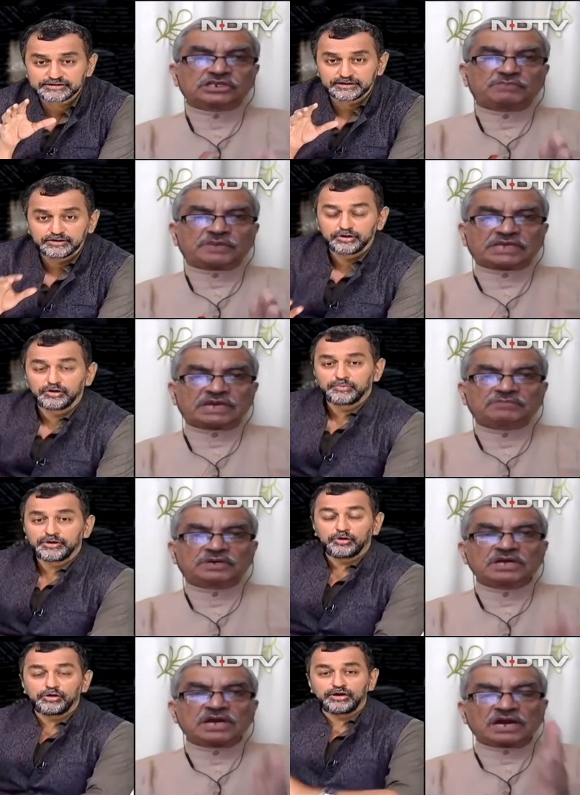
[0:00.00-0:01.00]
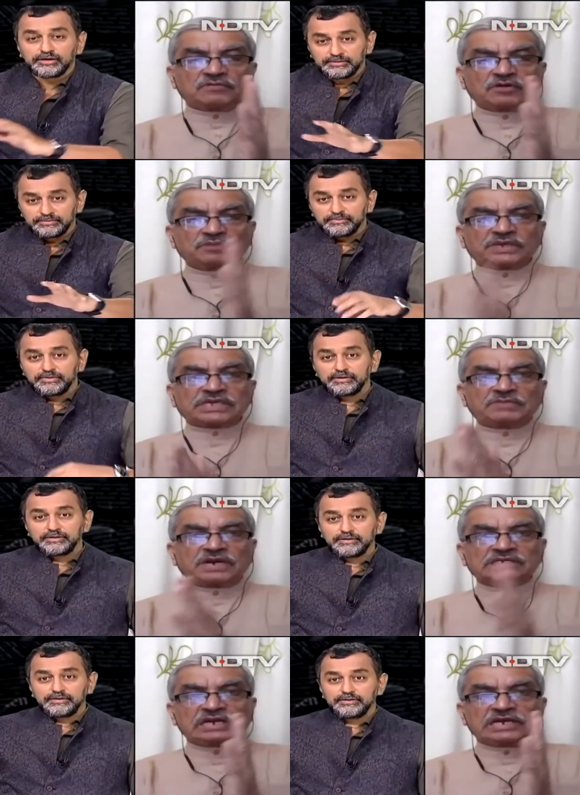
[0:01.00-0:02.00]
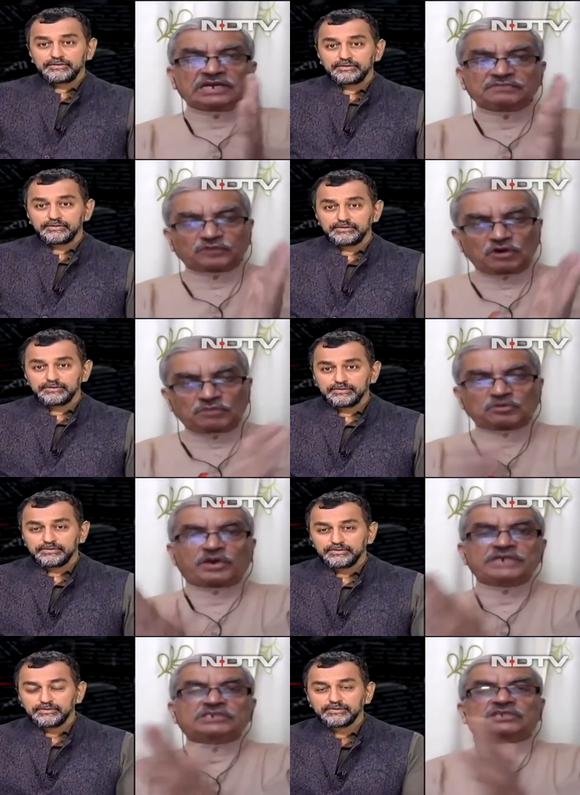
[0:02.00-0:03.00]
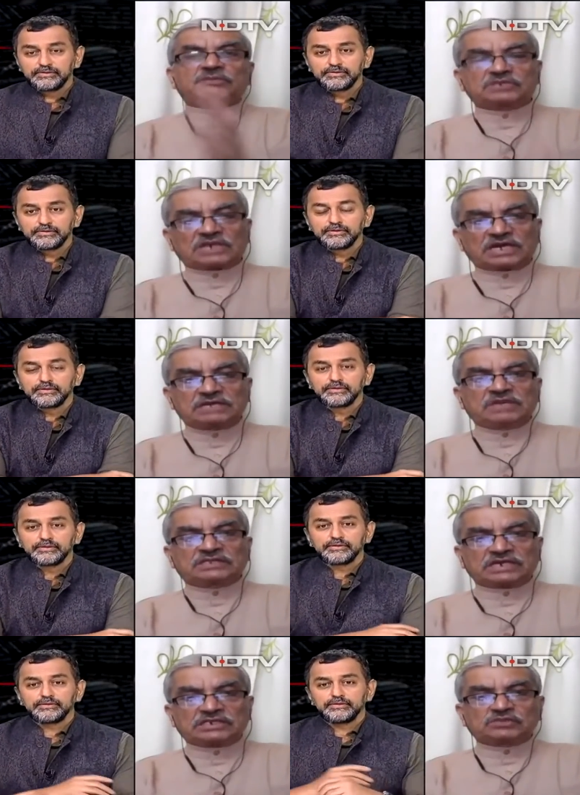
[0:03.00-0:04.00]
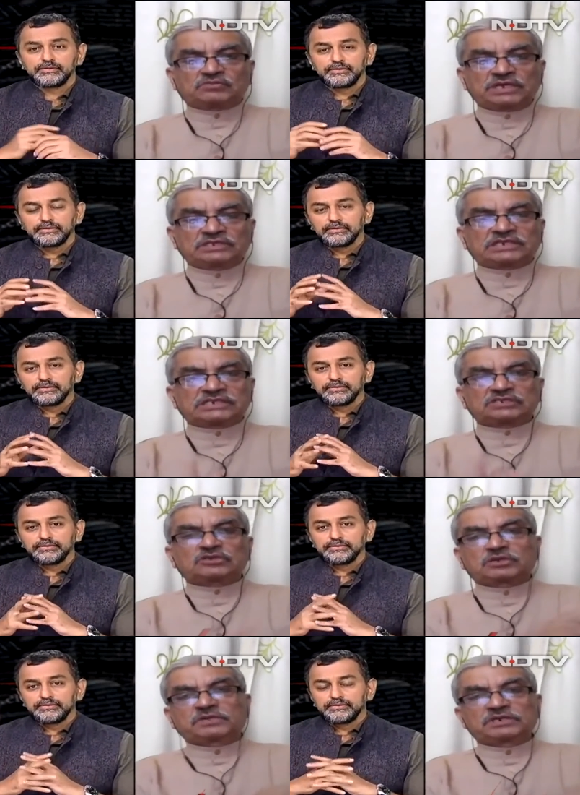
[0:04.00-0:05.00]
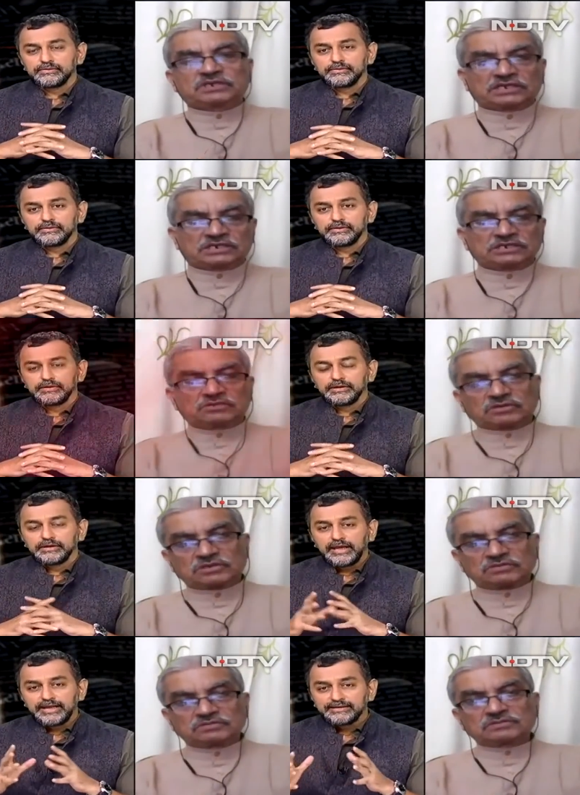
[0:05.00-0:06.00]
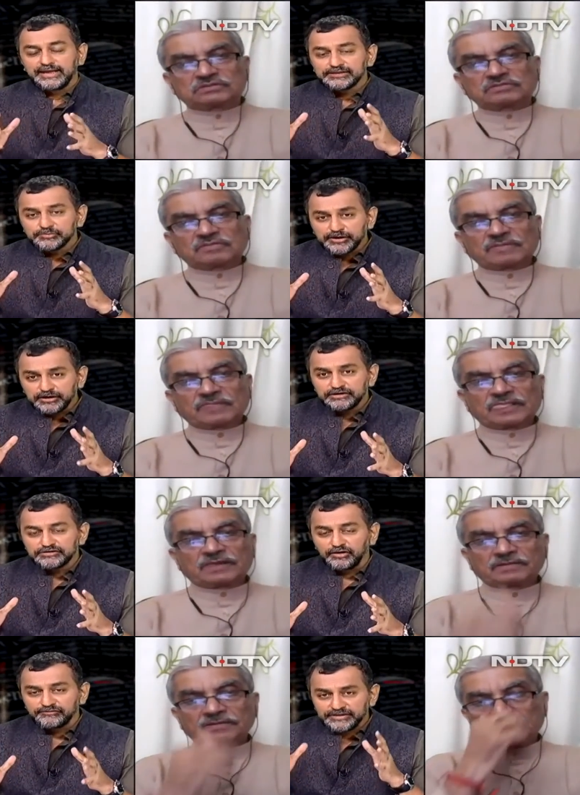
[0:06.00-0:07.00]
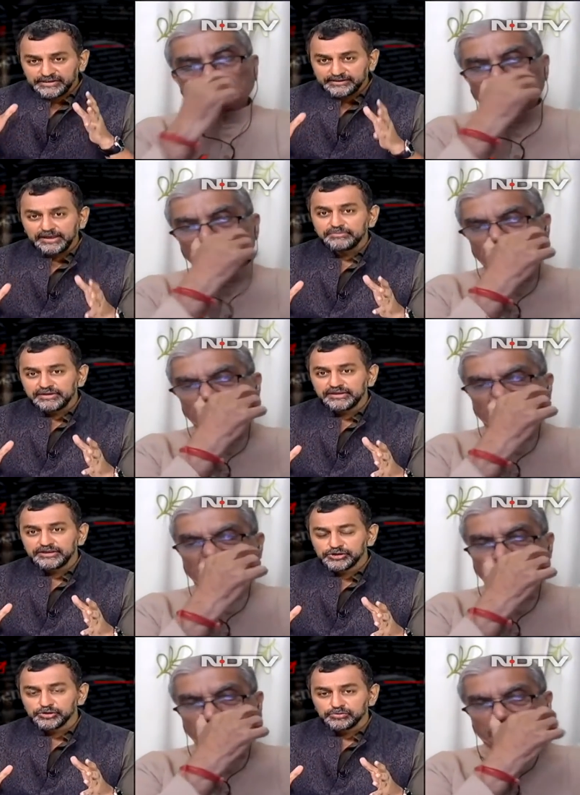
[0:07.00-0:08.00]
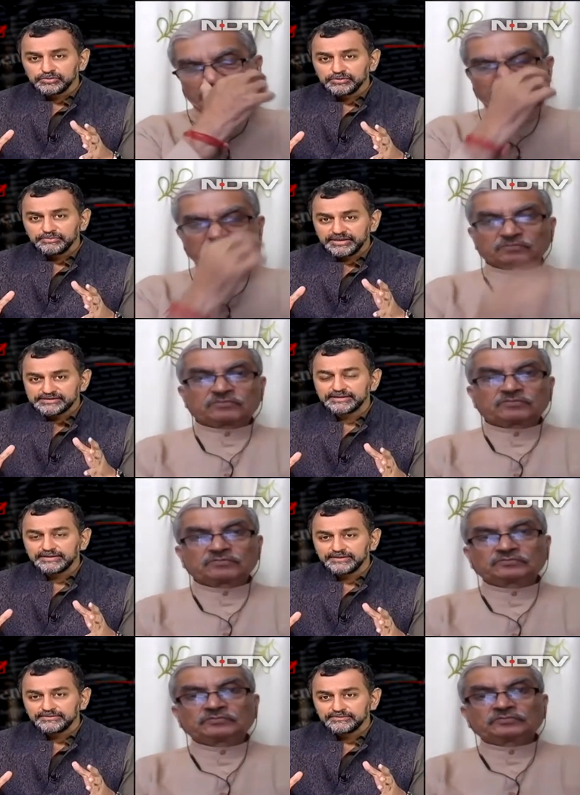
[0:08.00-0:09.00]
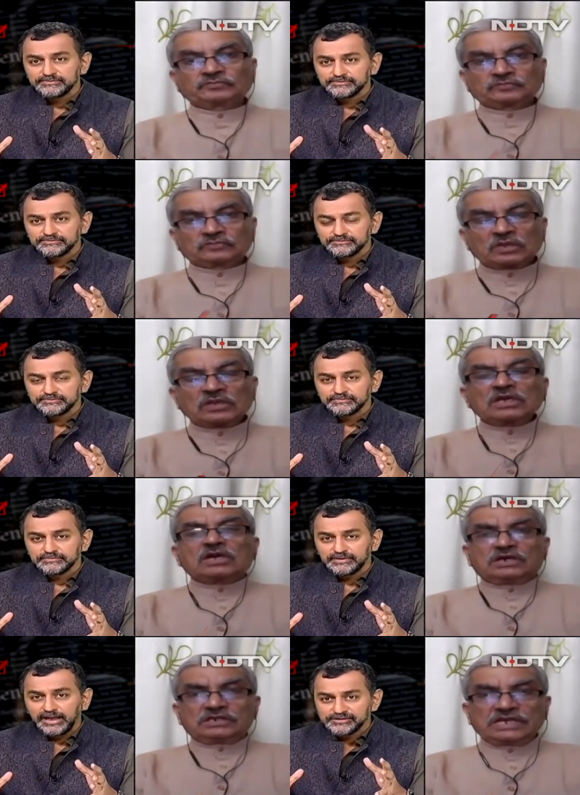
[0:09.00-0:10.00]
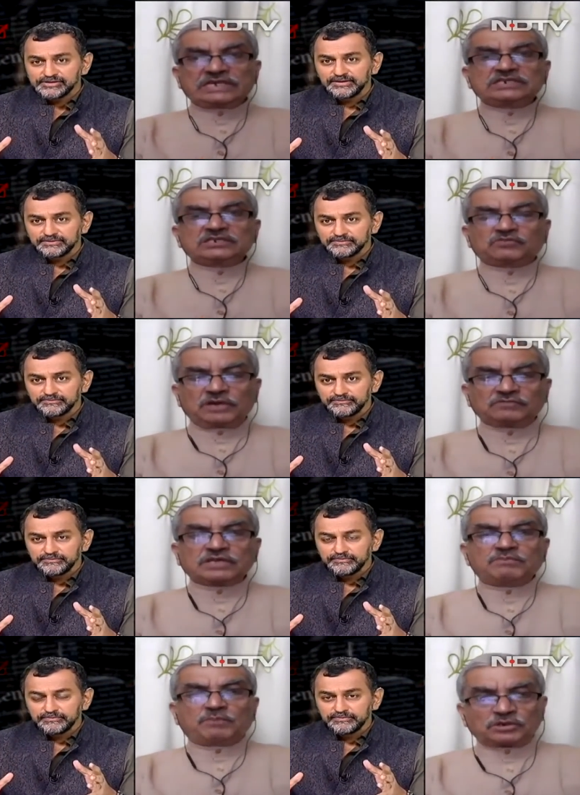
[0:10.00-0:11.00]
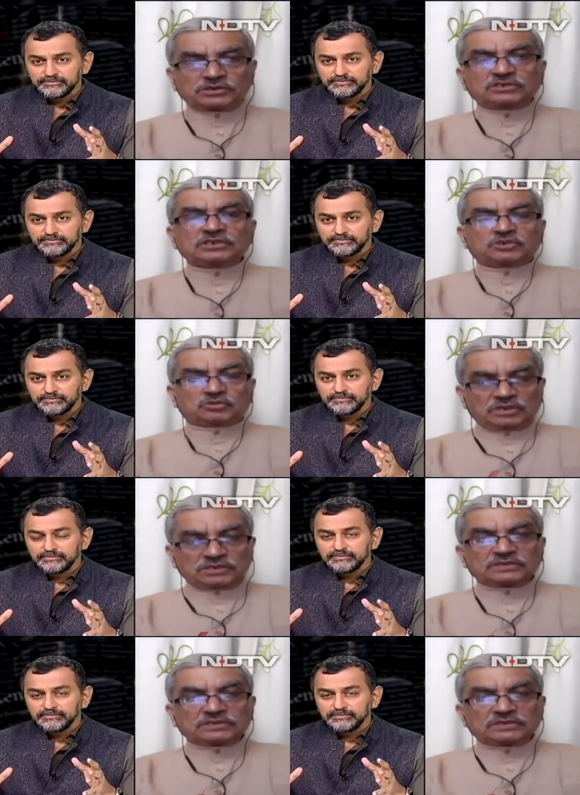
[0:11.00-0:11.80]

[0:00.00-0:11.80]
Speaker 1: became, no, no. But hold on. Uh, became unclear from quite some time, and that is why that has not been taken into. Account.
Speaker 2: And that's because of the indemnity issue, basically, largely. That
Speaker 1: is one of the important issue.